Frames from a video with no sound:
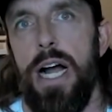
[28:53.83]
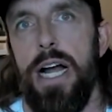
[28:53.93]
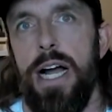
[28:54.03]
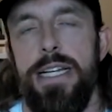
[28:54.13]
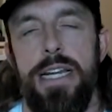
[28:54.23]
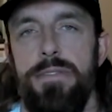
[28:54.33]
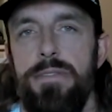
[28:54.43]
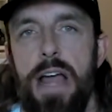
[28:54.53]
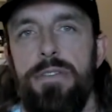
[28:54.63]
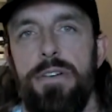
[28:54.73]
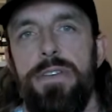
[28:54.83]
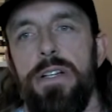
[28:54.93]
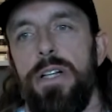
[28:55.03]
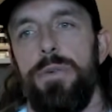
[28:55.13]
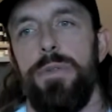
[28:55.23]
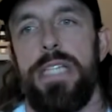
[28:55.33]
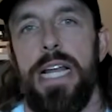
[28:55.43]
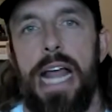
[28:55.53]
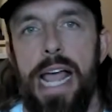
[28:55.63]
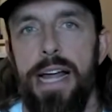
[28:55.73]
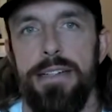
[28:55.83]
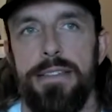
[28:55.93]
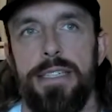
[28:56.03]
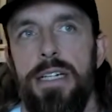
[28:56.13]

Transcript: I didn't ever feel it was going to end.